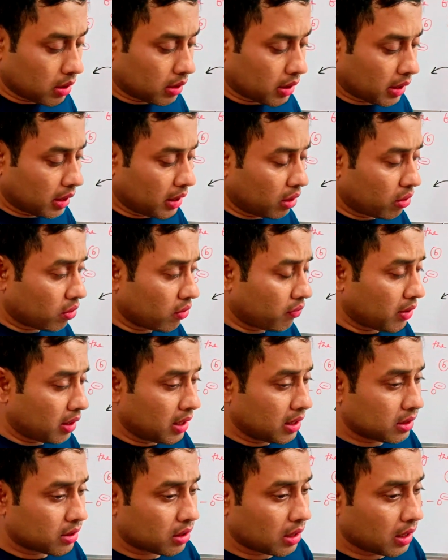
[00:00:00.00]
the
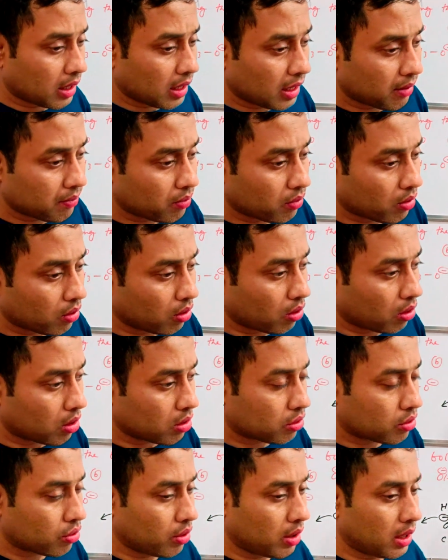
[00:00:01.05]
nucleophiles have
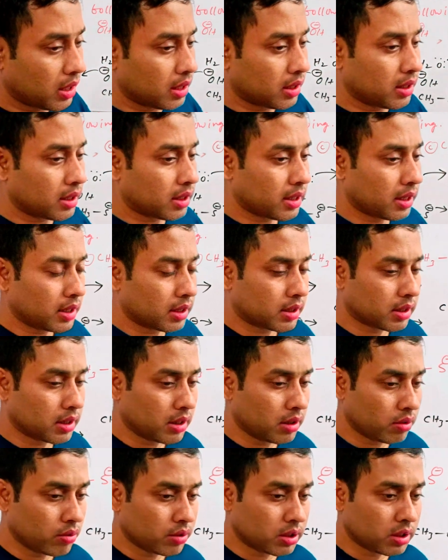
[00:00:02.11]
also another
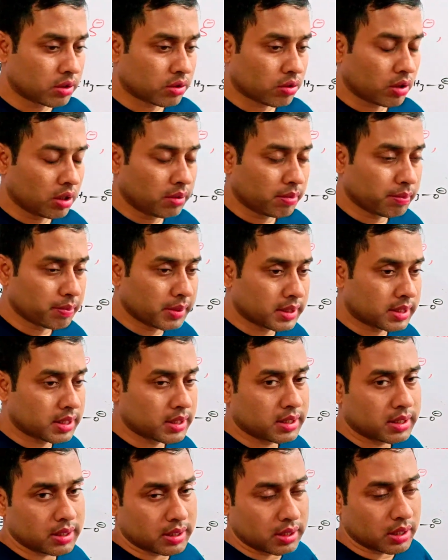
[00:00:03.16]
character which is called
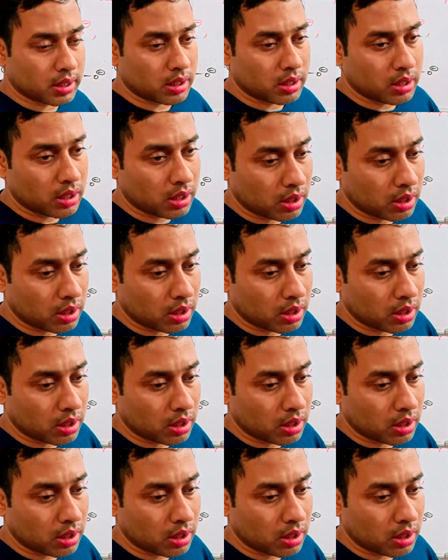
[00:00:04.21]
basicity.